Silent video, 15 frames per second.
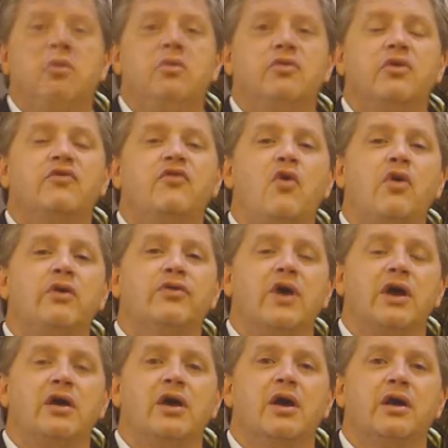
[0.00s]
The fourth
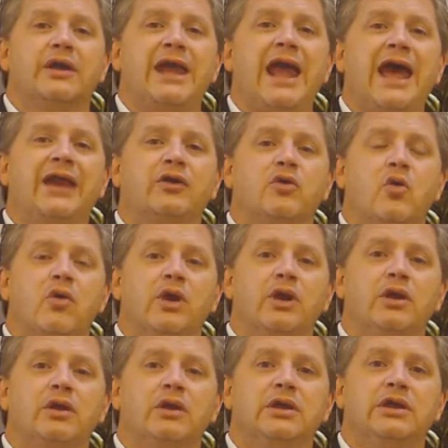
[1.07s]

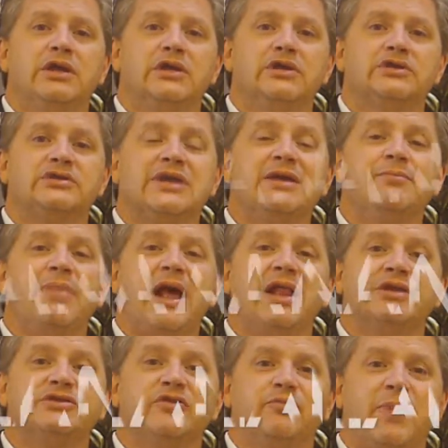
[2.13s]
category is
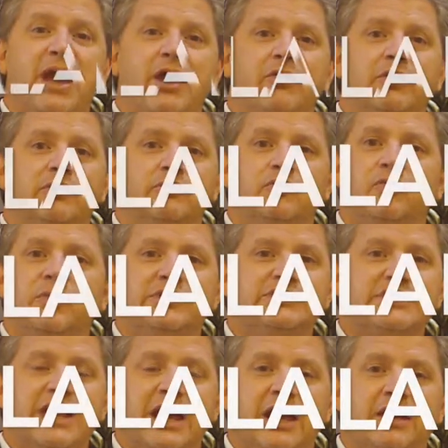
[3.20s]
imbalance of power.
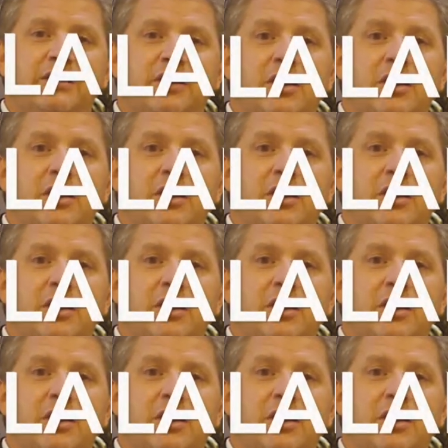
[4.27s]
What's that?